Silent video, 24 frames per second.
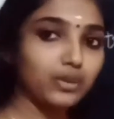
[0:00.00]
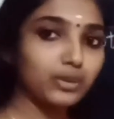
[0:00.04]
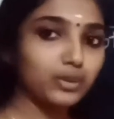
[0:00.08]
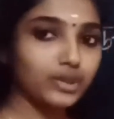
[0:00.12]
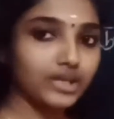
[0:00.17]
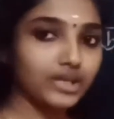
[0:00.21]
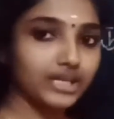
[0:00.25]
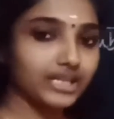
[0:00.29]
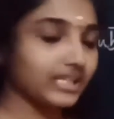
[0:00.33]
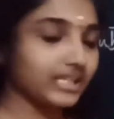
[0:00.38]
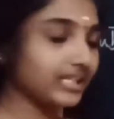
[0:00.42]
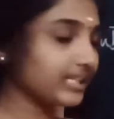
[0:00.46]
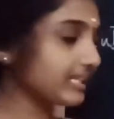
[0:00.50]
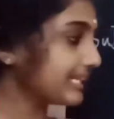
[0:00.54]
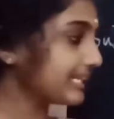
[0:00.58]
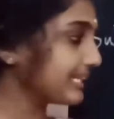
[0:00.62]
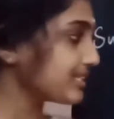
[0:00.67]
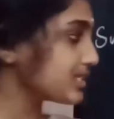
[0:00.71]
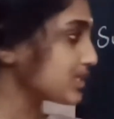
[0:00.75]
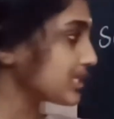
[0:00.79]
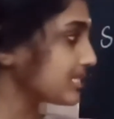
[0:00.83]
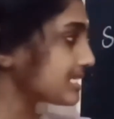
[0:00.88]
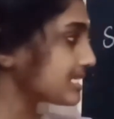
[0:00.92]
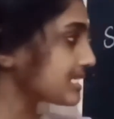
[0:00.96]
look at the
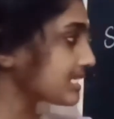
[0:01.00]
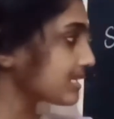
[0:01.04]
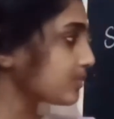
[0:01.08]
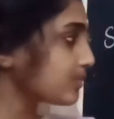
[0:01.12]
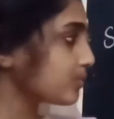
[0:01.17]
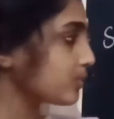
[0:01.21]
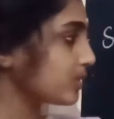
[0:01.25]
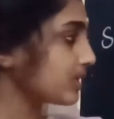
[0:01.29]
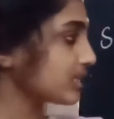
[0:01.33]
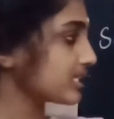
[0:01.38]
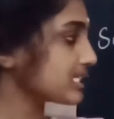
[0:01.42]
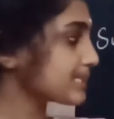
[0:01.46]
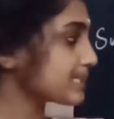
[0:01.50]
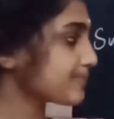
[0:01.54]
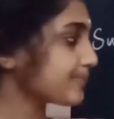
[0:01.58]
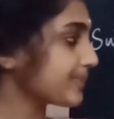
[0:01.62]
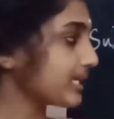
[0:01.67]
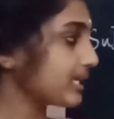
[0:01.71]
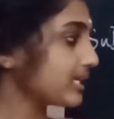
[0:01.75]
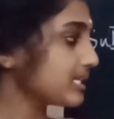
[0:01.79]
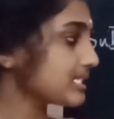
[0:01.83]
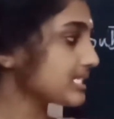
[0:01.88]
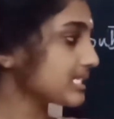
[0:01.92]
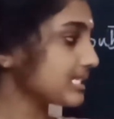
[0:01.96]
digits in ones
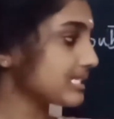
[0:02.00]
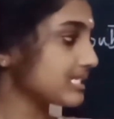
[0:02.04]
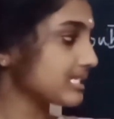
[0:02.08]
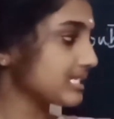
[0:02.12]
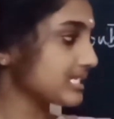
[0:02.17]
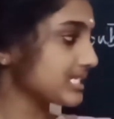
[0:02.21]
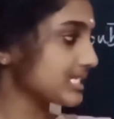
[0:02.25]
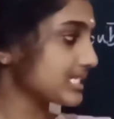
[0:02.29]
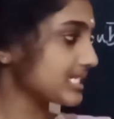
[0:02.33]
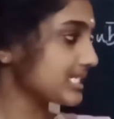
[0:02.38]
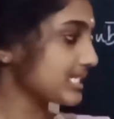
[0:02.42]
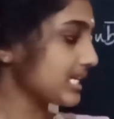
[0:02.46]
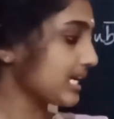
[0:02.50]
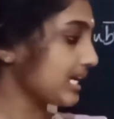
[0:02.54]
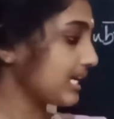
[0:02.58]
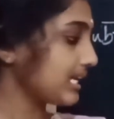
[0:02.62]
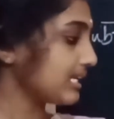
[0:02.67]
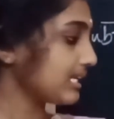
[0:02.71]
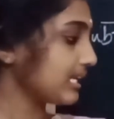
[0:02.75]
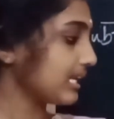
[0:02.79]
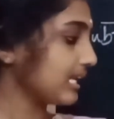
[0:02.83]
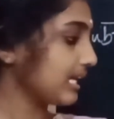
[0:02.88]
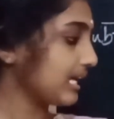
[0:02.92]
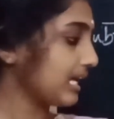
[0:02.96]
place. It is
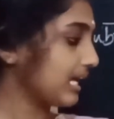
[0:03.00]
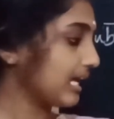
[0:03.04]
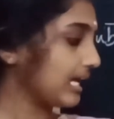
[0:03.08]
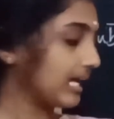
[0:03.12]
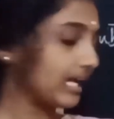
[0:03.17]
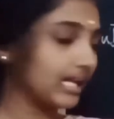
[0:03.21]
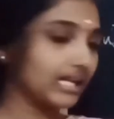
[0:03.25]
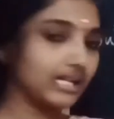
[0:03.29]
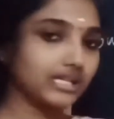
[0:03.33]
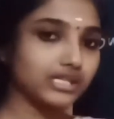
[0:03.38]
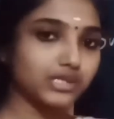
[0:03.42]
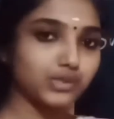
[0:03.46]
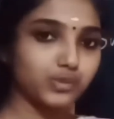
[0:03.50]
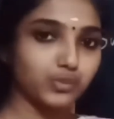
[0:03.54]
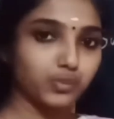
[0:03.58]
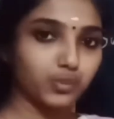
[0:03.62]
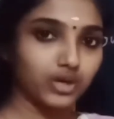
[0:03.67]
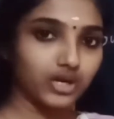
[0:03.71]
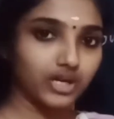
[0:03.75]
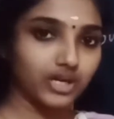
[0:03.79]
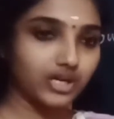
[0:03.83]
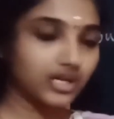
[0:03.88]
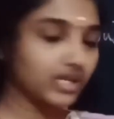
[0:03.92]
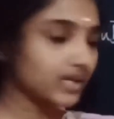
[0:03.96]
10 and
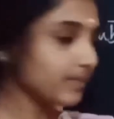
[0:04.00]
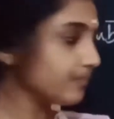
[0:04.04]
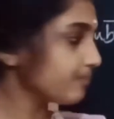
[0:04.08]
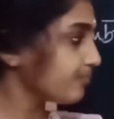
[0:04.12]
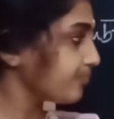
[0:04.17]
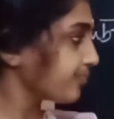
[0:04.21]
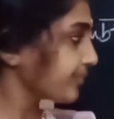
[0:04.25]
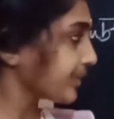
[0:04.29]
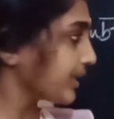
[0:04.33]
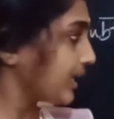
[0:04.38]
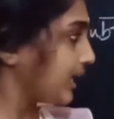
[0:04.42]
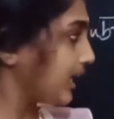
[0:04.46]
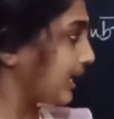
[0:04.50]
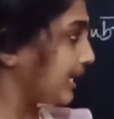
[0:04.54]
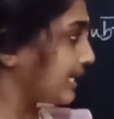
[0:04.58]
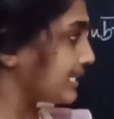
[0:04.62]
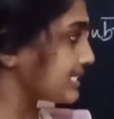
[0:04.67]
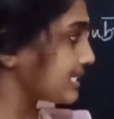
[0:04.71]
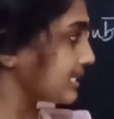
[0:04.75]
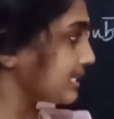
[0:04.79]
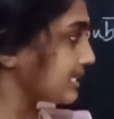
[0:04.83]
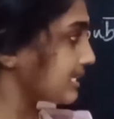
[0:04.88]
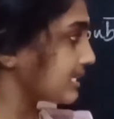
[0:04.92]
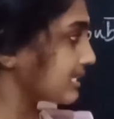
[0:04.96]
1,
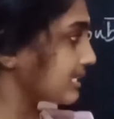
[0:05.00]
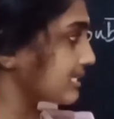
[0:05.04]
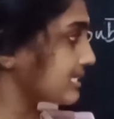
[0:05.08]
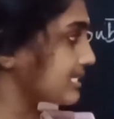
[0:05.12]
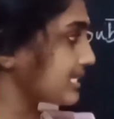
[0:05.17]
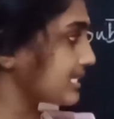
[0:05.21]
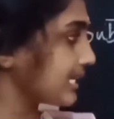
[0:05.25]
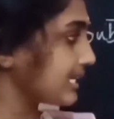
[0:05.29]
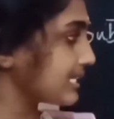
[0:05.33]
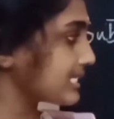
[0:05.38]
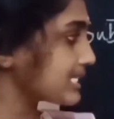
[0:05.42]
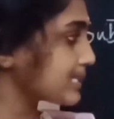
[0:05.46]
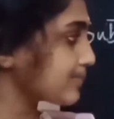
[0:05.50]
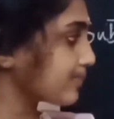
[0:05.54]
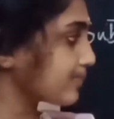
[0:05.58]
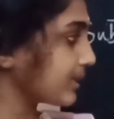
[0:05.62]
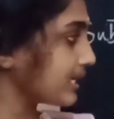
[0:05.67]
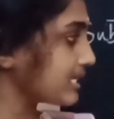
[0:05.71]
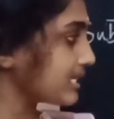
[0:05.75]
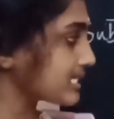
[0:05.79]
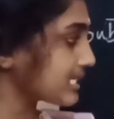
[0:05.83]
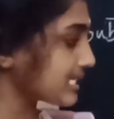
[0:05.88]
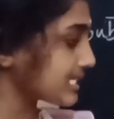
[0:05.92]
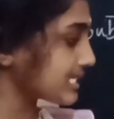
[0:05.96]
and in tens
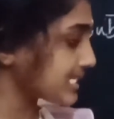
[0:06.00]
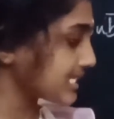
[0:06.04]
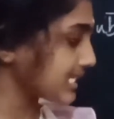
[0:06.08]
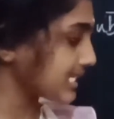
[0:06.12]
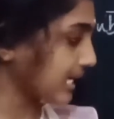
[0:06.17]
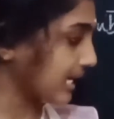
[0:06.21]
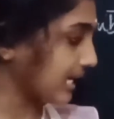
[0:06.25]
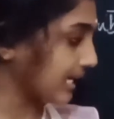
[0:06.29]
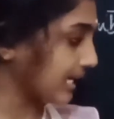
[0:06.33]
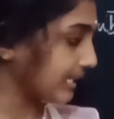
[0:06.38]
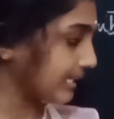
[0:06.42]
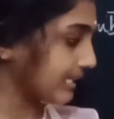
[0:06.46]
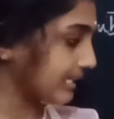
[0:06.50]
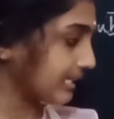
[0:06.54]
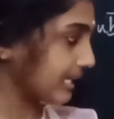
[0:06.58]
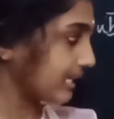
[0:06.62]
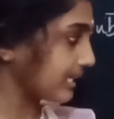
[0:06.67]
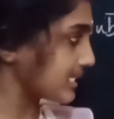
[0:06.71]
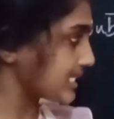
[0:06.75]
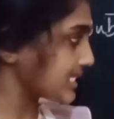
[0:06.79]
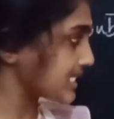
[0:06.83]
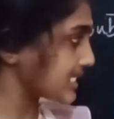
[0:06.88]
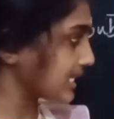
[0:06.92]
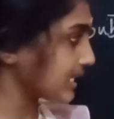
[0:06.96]
place it's 9
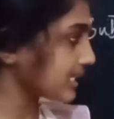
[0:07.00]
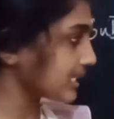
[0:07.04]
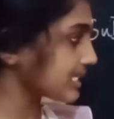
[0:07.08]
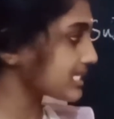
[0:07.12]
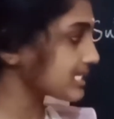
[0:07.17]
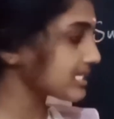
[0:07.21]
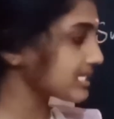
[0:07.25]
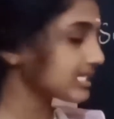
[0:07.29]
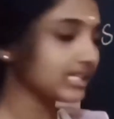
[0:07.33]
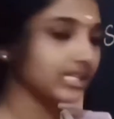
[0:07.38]
and 6.